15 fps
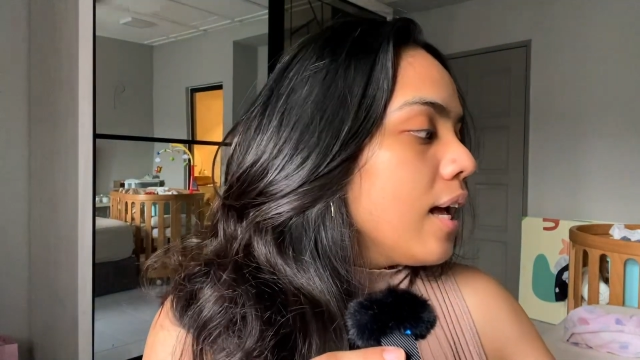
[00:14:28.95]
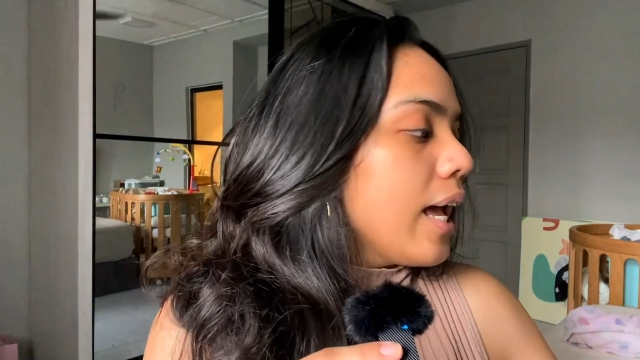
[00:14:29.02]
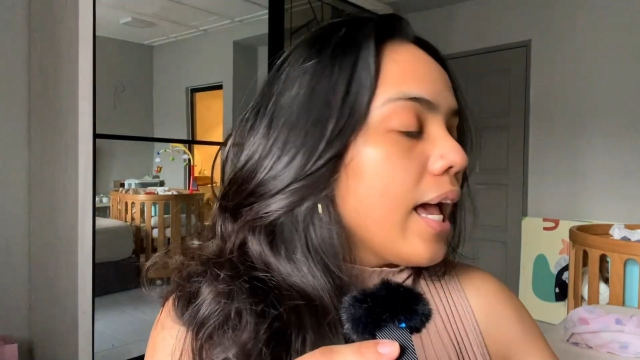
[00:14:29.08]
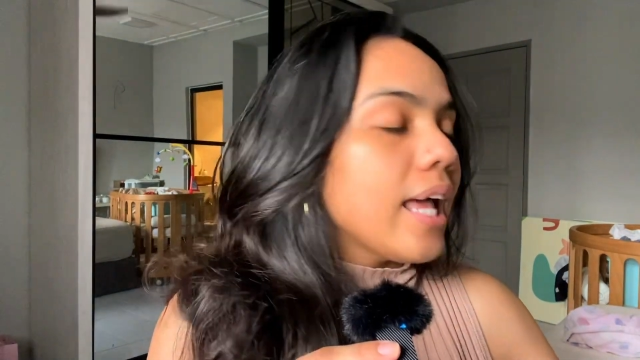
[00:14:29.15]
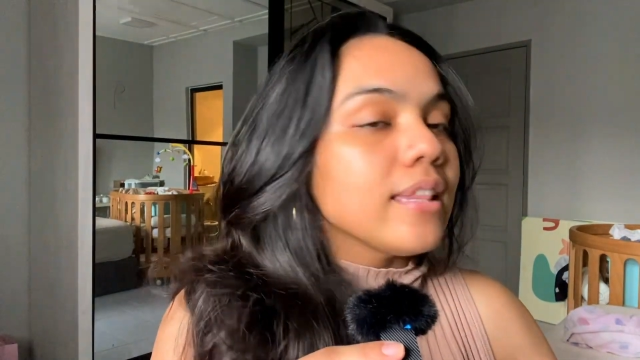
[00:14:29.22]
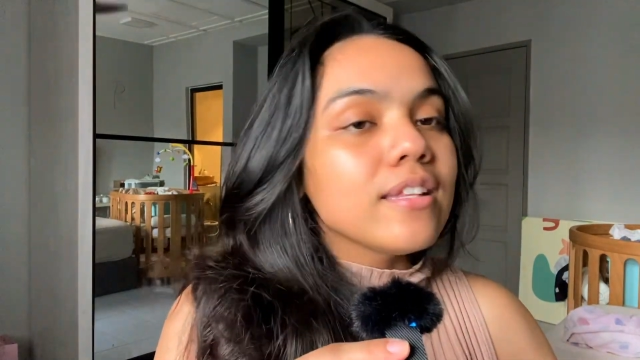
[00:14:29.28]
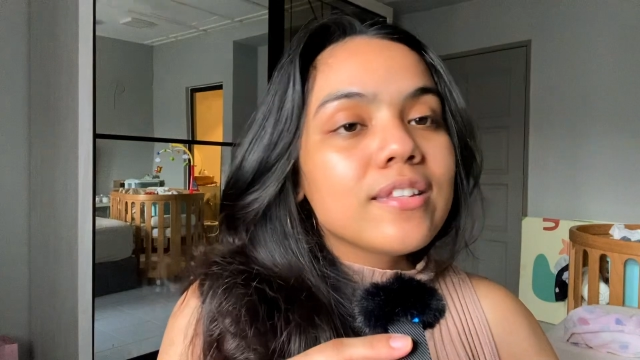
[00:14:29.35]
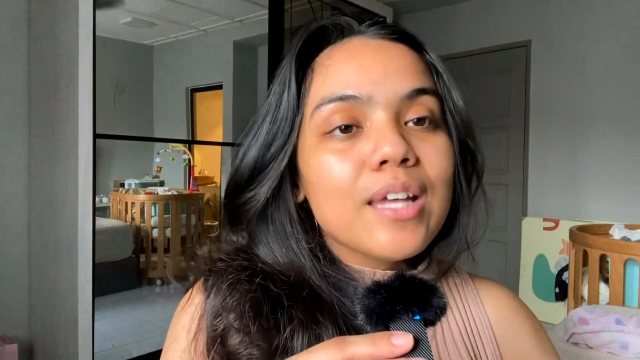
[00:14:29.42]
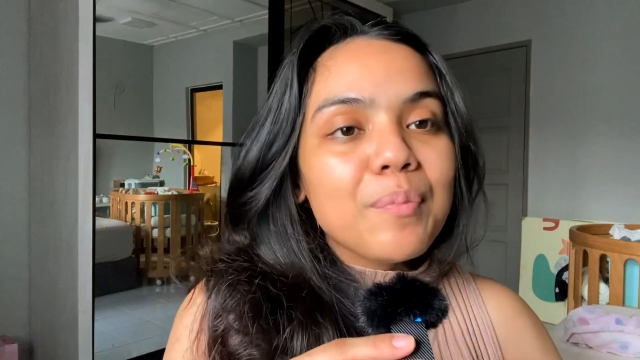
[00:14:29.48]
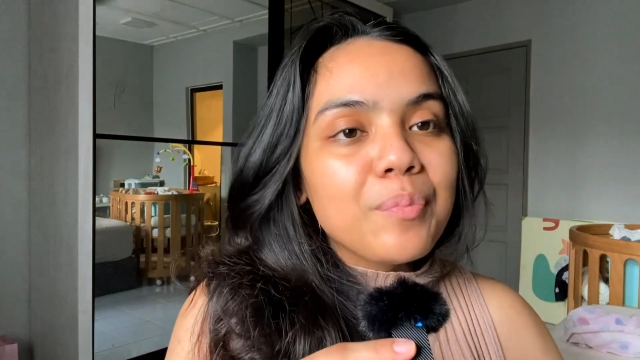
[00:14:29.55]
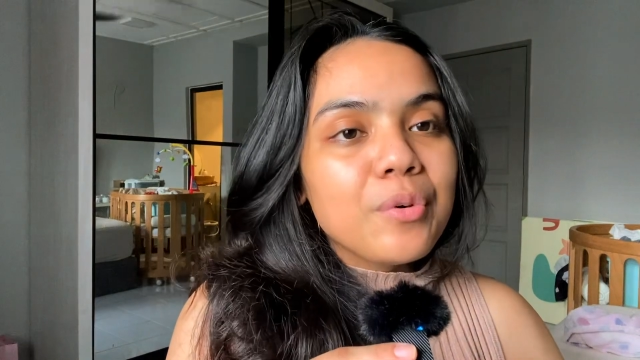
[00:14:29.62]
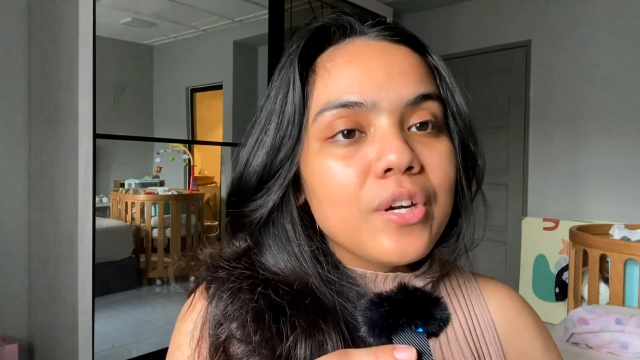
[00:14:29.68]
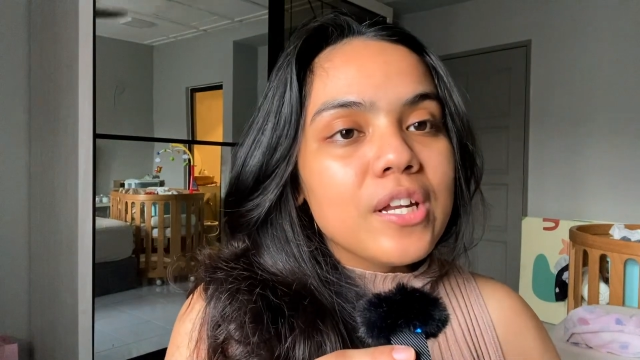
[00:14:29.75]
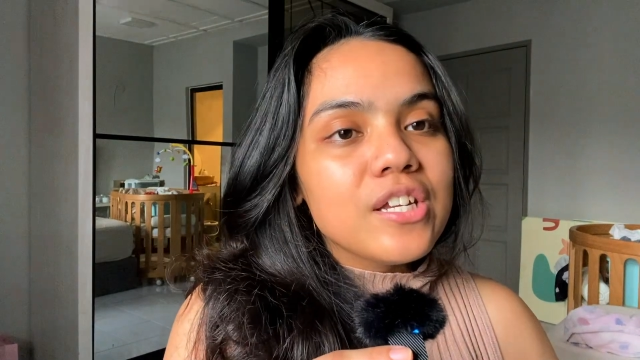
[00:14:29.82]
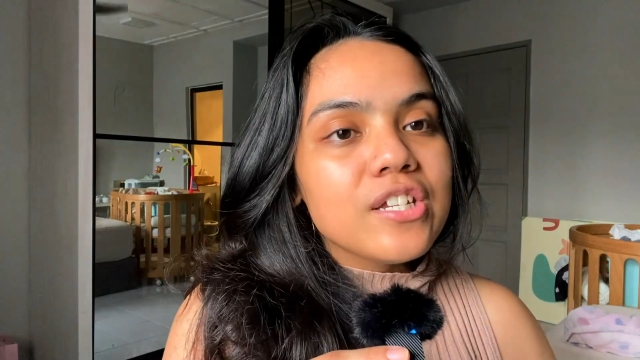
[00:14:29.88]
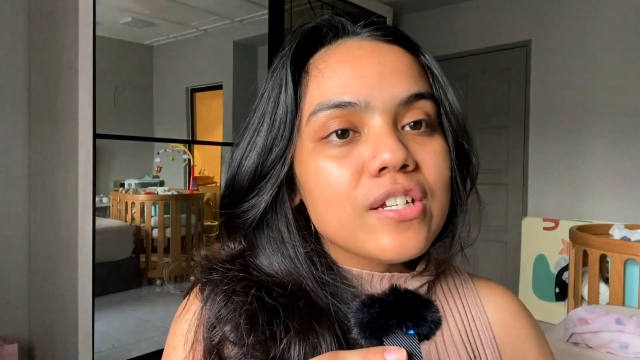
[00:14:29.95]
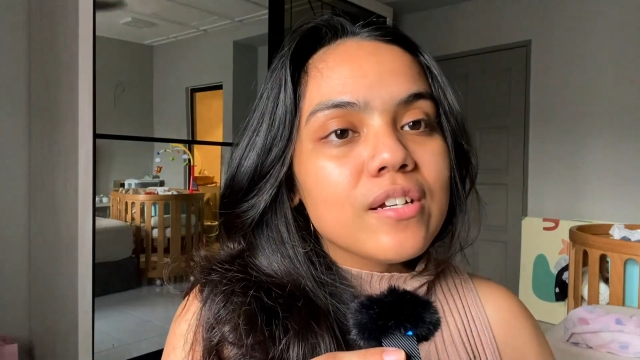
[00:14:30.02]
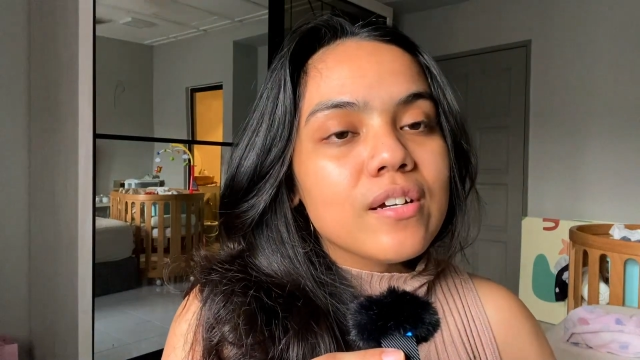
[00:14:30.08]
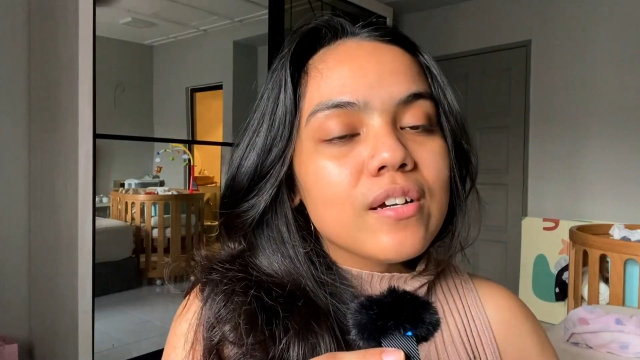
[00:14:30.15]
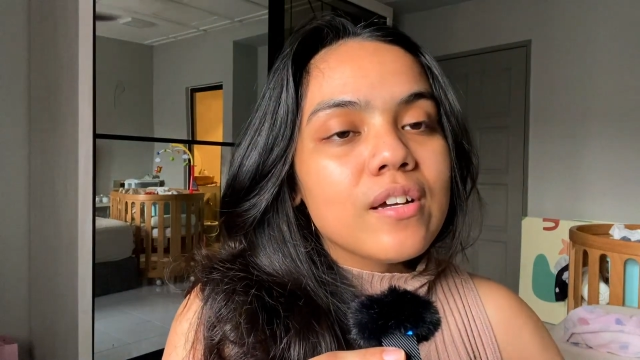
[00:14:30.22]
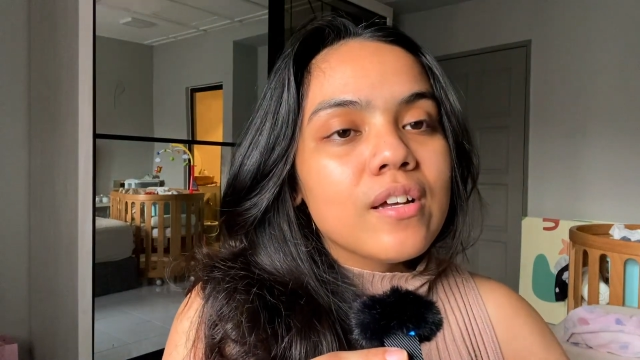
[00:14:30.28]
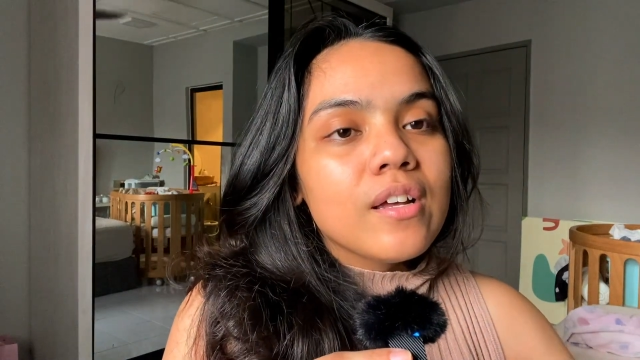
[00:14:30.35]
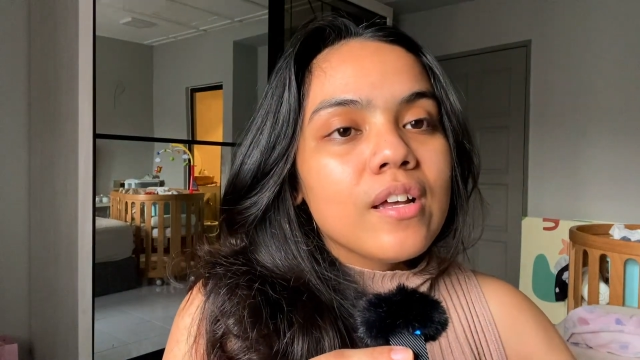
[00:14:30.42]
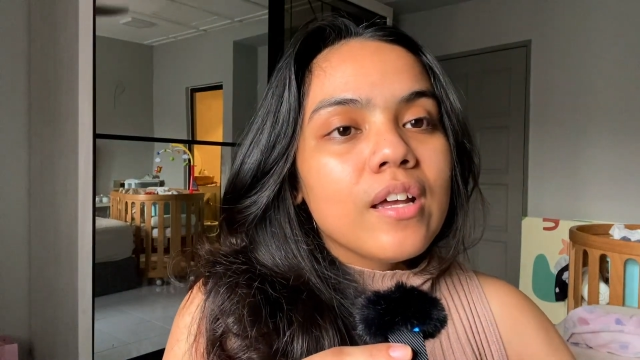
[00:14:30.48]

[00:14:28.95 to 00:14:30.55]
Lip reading: and the temperature